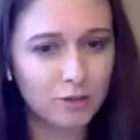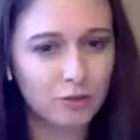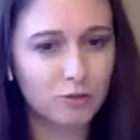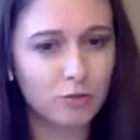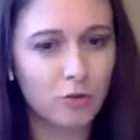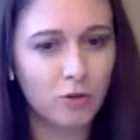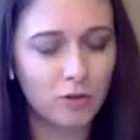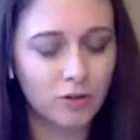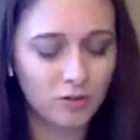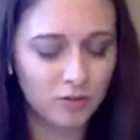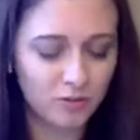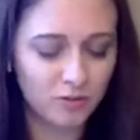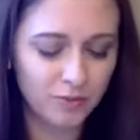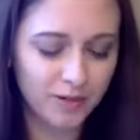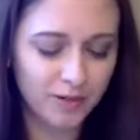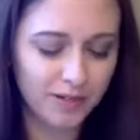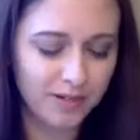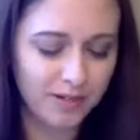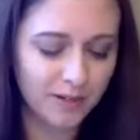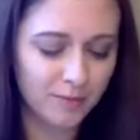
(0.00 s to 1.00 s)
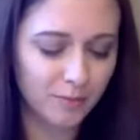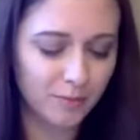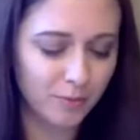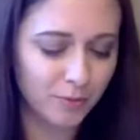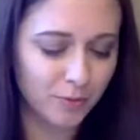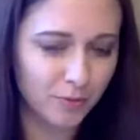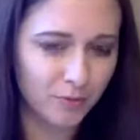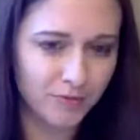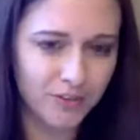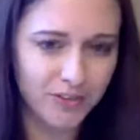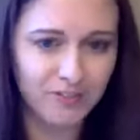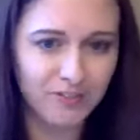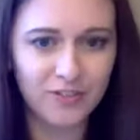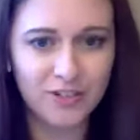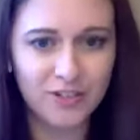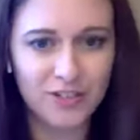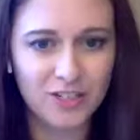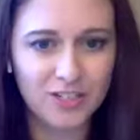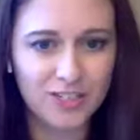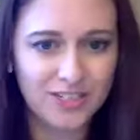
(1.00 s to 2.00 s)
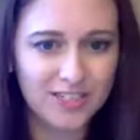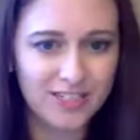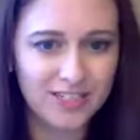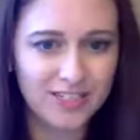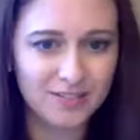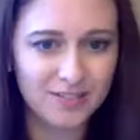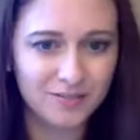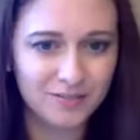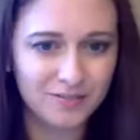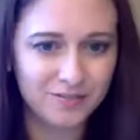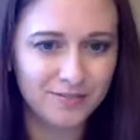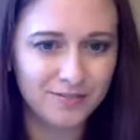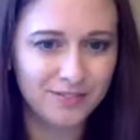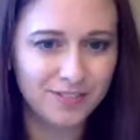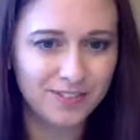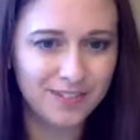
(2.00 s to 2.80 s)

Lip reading: control and tweak and improve the efficiencies of...